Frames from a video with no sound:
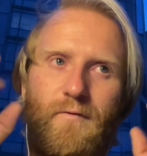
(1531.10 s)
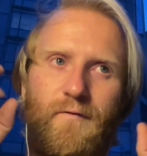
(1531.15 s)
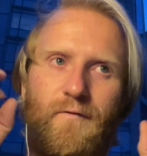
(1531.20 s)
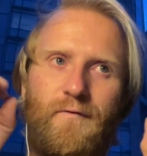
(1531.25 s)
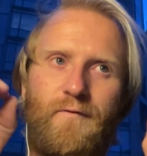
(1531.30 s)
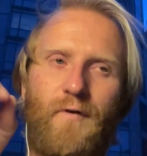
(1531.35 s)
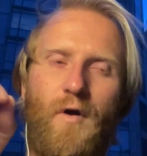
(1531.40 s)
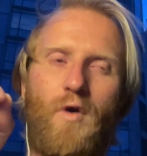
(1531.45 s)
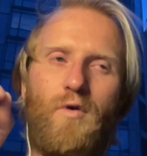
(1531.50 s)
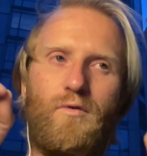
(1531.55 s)

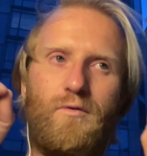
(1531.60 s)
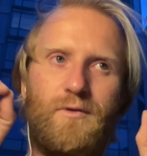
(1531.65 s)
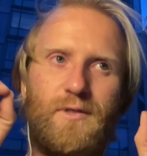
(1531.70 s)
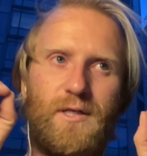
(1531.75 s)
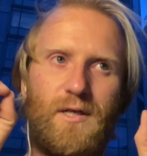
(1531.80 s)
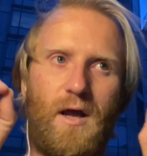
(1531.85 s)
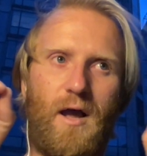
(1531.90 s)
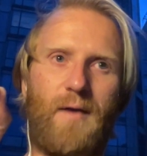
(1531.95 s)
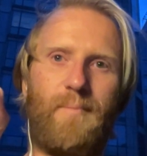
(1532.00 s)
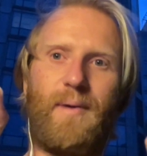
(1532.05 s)
phones and
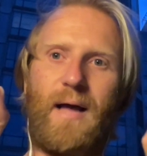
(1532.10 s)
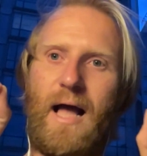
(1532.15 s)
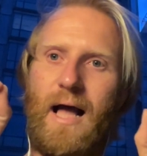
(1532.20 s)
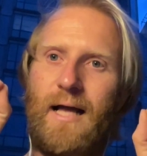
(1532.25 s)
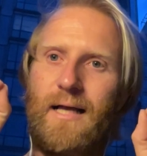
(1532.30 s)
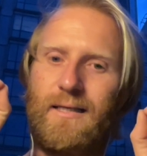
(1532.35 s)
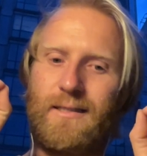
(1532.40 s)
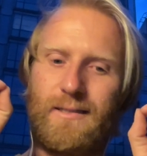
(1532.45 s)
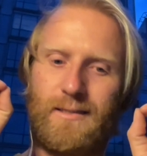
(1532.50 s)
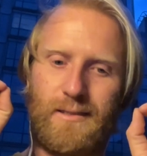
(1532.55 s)

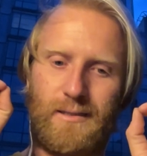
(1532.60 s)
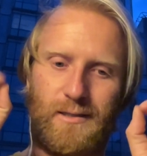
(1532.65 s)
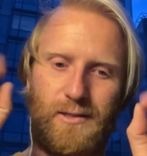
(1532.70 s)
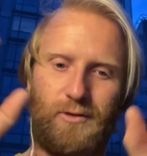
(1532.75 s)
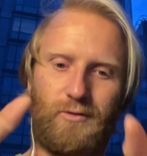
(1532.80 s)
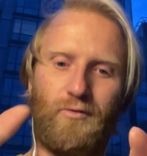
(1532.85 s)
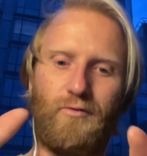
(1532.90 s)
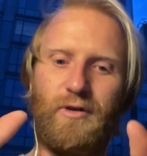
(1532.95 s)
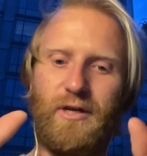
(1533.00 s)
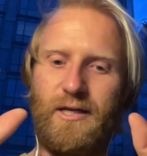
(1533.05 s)
iPads and
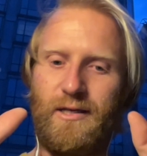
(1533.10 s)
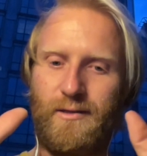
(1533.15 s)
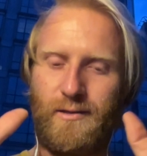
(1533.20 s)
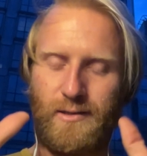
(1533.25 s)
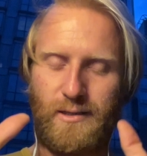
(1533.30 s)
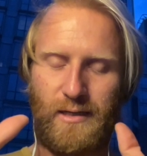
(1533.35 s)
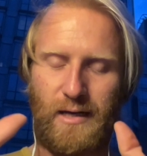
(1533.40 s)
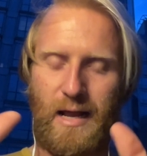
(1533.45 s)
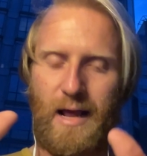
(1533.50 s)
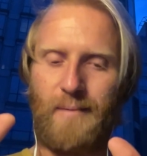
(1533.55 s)
screens
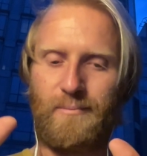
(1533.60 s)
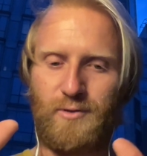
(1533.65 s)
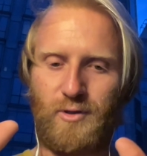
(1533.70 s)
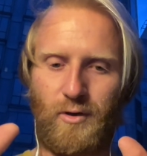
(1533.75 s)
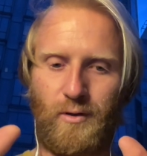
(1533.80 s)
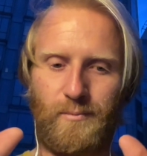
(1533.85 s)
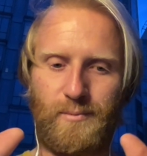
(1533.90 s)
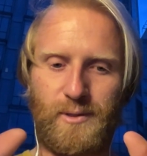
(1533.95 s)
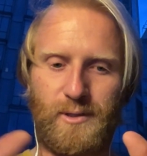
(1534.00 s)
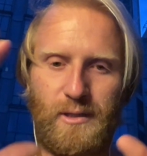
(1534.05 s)
and
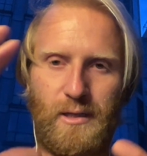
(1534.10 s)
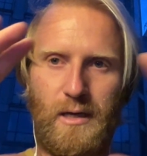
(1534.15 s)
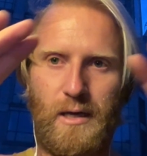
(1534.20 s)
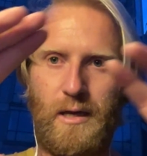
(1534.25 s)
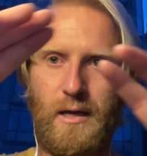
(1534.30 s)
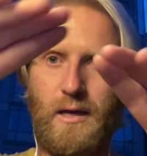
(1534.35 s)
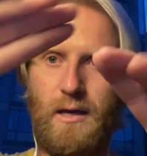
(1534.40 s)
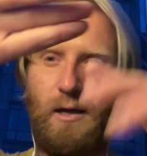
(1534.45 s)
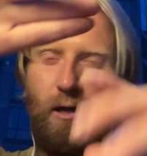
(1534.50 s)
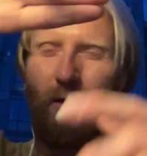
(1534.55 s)
laptops.
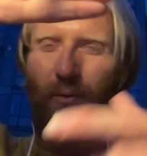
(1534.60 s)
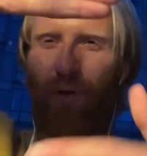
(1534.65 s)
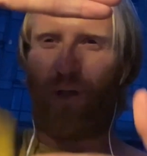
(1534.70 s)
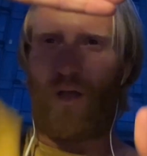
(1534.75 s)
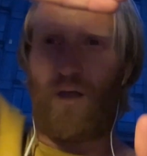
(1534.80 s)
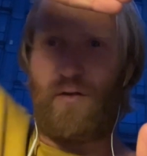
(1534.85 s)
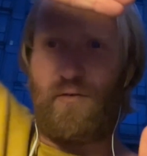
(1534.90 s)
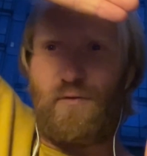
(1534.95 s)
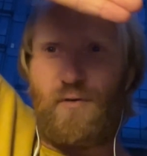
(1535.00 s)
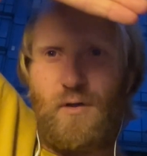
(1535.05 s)
We're
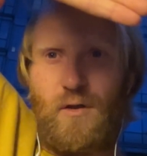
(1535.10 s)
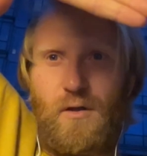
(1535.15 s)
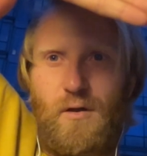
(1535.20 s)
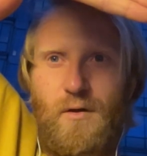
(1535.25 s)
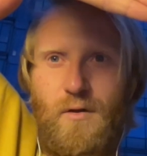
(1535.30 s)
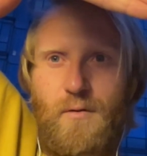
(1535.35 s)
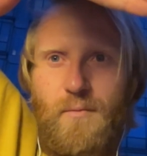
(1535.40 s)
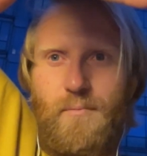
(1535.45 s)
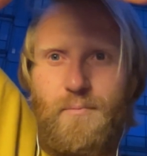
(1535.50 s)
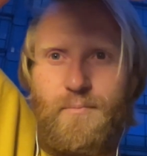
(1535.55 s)
kind of
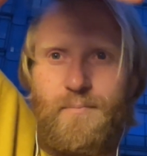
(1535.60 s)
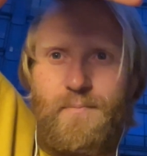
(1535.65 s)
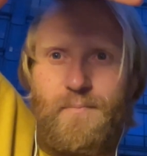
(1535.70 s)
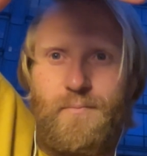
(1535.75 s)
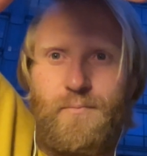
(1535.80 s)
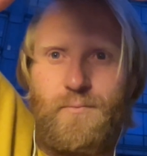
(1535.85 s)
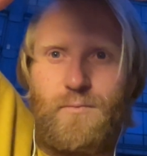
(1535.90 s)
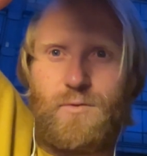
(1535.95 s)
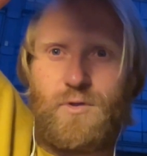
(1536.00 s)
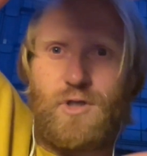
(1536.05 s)

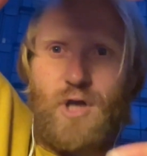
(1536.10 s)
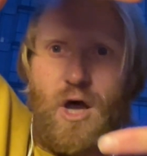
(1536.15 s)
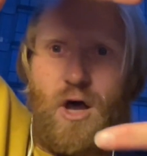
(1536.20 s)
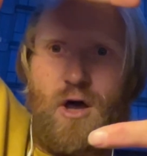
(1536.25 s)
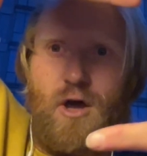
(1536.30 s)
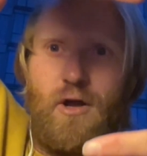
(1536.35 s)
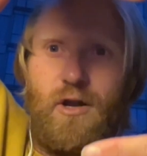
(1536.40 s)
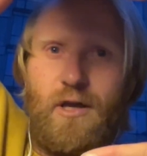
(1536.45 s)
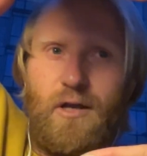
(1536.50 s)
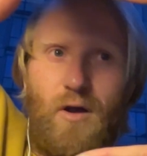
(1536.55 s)

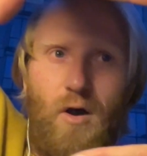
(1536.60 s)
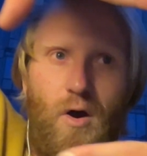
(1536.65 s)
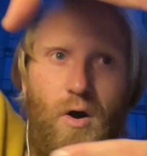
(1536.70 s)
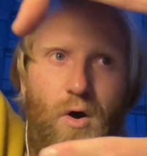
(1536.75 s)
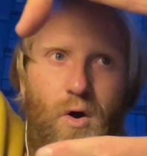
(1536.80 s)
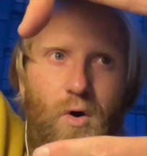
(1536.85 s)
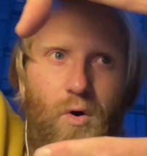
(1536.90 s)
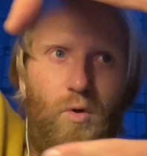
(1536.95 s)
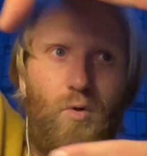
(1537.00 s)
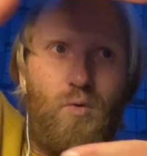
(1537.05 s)
turning our
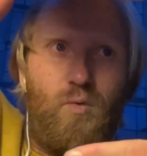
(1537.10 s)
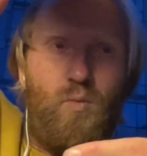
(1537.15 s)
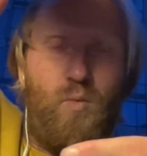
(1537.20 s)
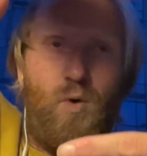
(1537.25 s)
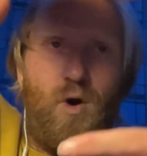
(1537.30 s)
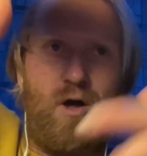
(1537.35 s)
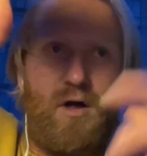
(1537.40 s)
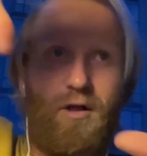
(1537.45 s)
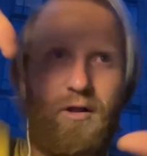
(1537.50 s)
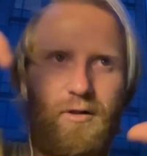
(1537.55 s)
whole
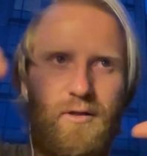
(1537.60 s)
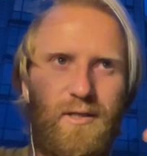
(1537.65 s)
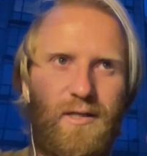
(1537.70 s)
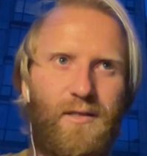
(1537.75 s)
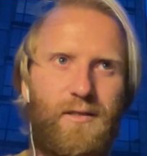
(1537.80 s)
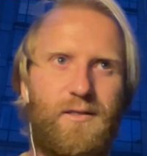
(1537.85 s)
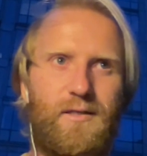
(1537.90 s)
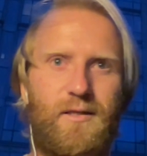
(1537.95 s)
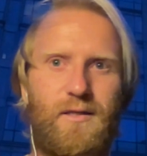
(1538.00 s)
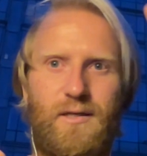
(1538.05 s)
world
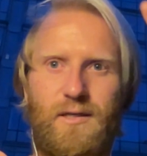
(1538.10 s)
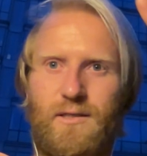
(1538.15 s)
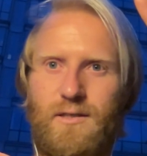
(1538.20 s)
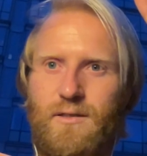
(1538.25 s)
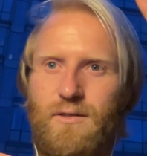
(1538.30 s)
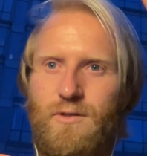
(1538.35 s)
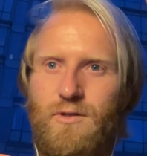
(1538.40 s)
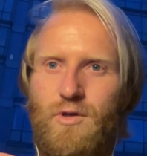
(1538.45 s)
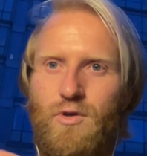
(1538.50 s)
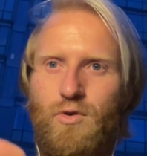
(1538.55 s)
into this
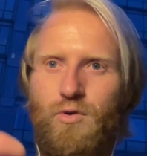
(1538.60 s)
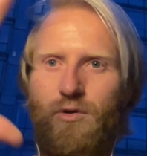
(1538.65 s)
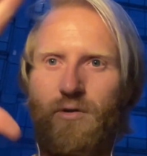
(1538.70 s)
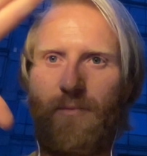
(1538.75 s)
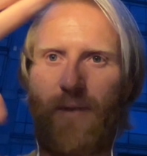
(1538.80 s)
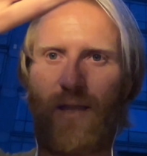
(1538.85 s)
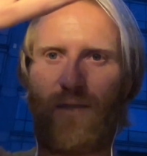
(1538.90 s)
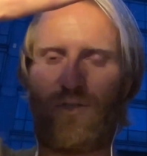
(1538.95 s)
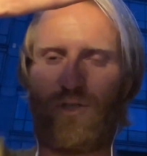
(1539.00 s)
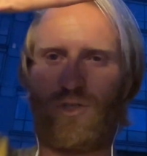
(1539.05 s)

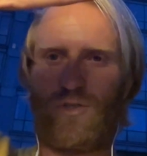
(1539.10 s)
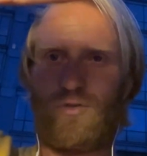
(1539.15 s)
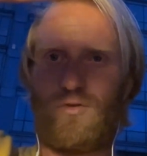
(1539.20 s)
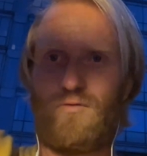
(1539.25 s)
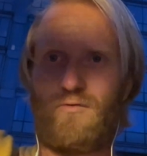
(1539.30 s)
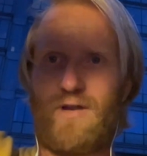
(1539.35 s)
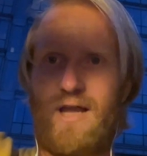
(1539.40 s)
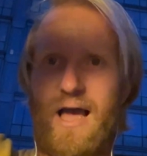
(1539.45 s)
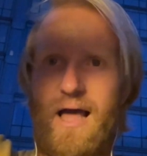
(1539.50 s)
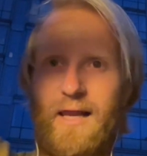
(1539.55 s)
two-dimensional
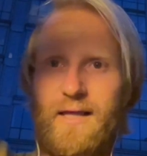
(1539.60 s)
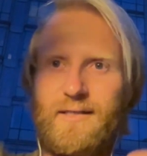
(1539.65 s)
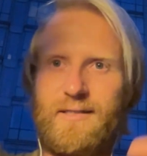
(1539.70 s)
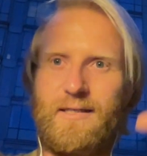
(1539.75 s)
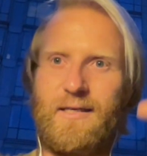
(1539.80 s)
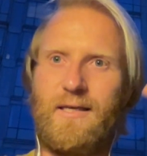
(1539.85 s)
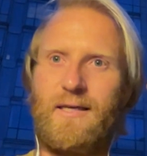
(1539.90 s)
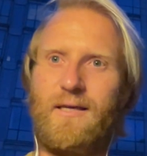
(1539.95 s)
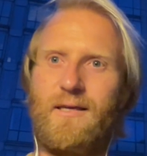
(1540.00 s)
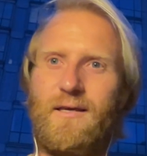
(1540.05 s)

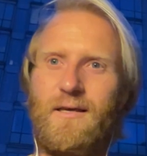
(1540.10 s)
reality.